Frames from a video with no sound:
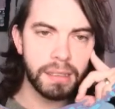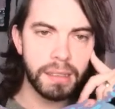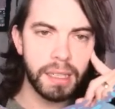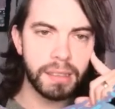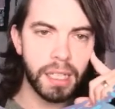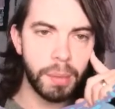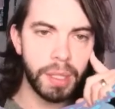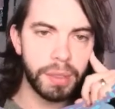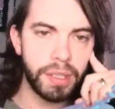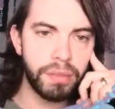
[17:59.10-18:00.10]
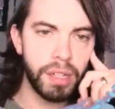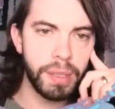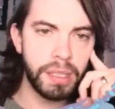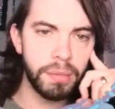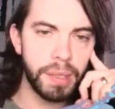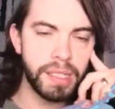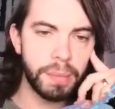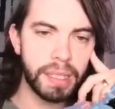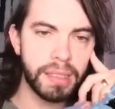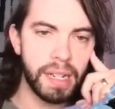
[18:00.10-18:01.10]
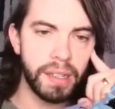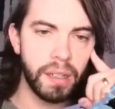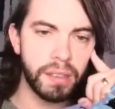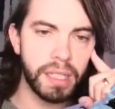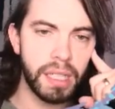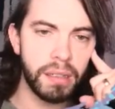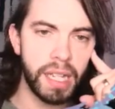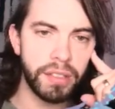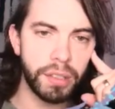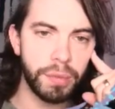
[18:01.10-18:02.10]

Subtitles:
Adama with the throw-in, plays it back to Eric Garcia. Okay, so